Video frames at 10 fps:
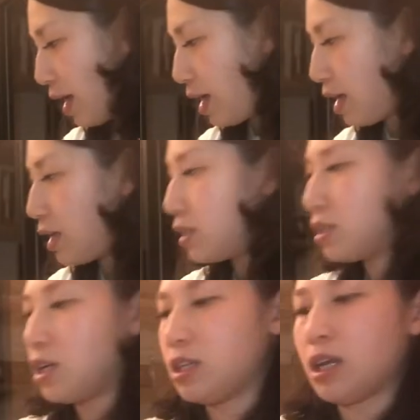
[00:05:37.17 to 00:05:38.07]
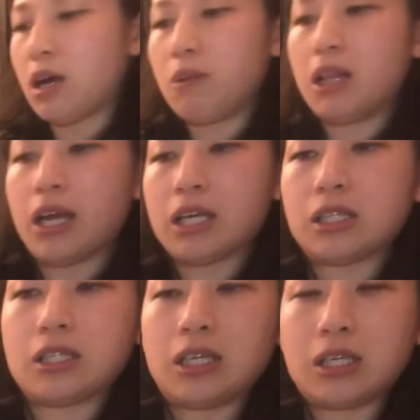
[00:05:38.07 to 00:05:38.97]
and the hubby
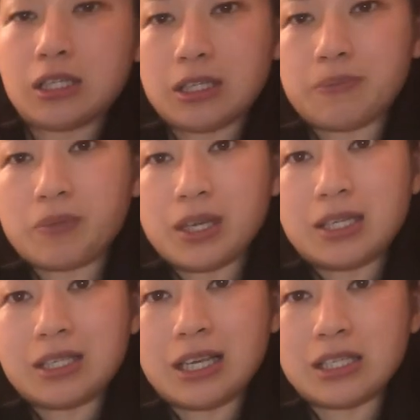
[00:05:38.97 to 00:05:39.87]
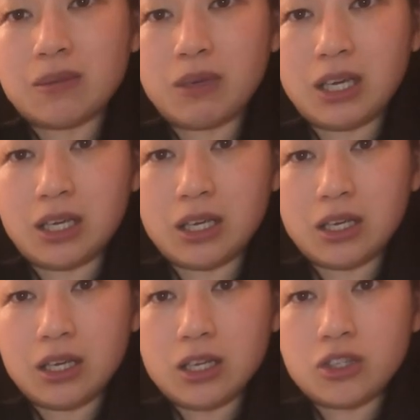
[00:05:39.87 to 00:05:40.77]
likes this sesame
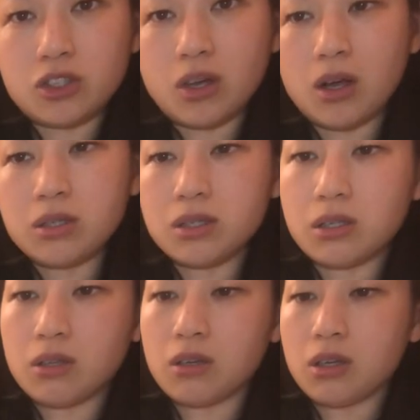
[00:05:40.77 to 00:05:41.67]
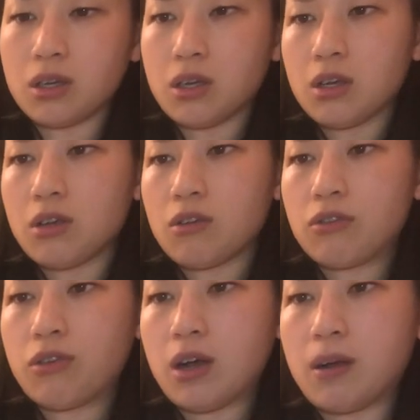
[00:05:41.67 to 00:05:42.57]
sauce
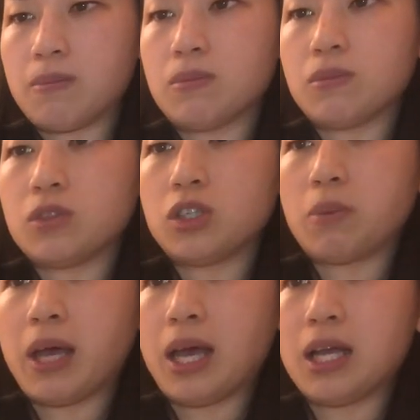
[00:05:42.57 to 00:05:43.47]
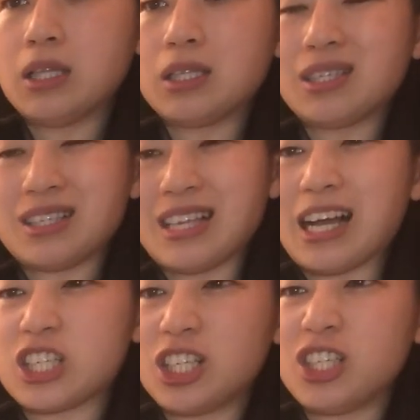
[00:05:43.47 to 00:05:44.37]
from Japan this is
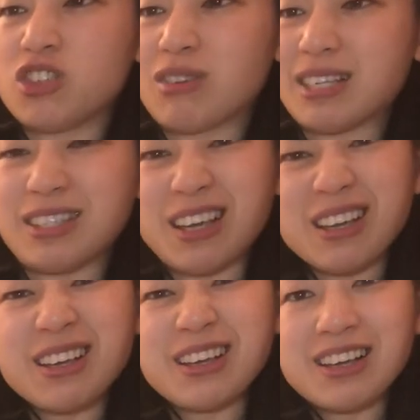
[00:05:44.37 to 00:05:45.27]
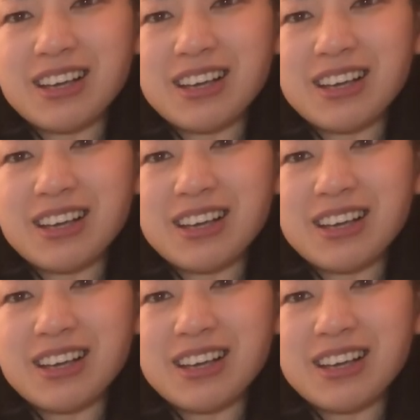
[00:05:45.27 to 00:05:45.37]
actually dressing